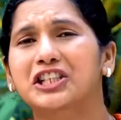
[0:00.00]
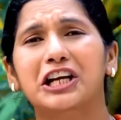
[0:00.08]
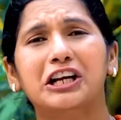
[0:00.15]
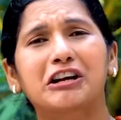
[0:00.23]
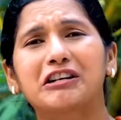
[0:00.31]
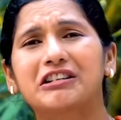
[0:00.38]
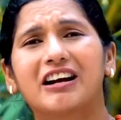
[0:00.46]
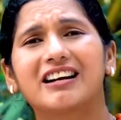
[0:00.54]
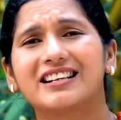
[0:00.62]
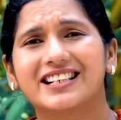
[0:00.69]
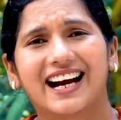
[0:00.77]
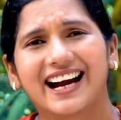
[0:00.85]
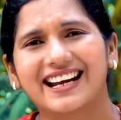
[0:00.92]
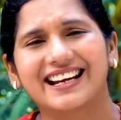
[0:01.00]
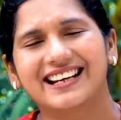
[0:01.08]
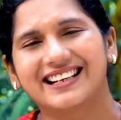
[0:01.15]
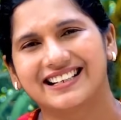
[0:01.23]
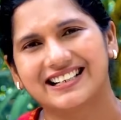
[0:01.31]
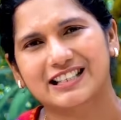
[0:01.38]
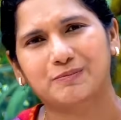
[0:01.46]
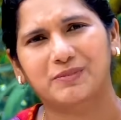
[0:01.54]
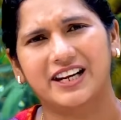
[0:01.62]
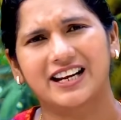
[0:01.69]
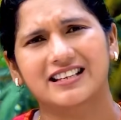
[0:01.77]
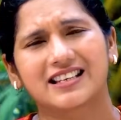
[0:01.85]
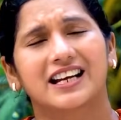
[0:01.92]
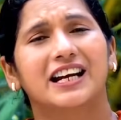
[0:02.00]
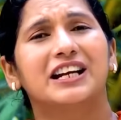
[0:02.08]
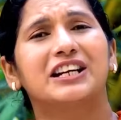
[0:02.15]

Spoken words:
She could not die in his place.